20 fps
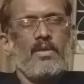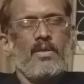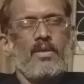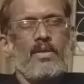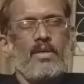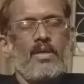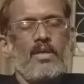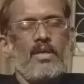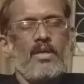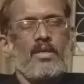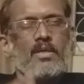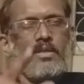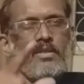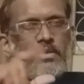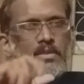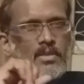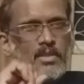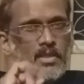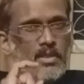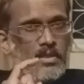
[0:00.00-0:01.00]
are
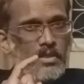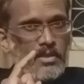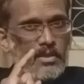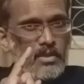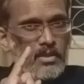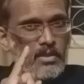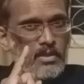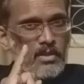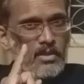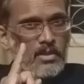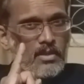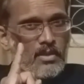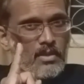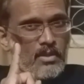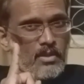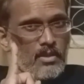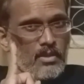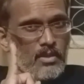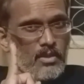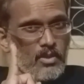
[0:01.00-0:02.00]
the
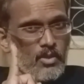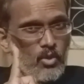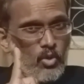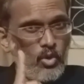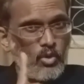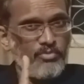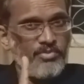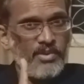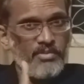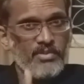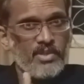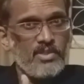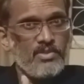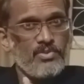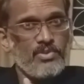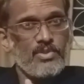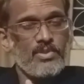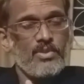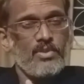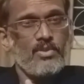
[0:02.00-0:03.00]
law of
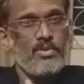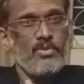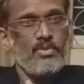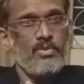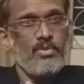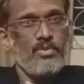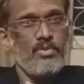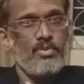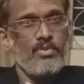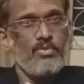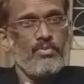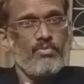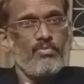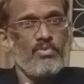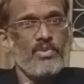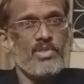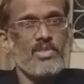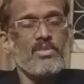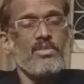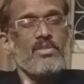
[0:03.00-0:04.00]
evidence,
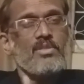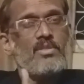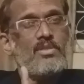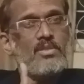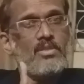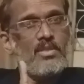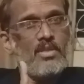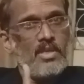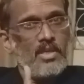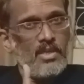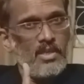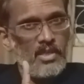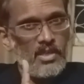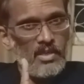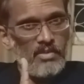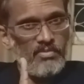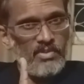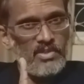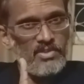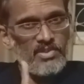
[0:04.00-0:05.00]
which is the Indian
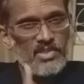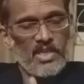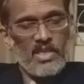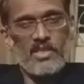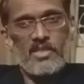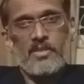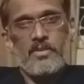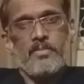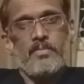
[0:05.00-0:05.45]
Evidence Act,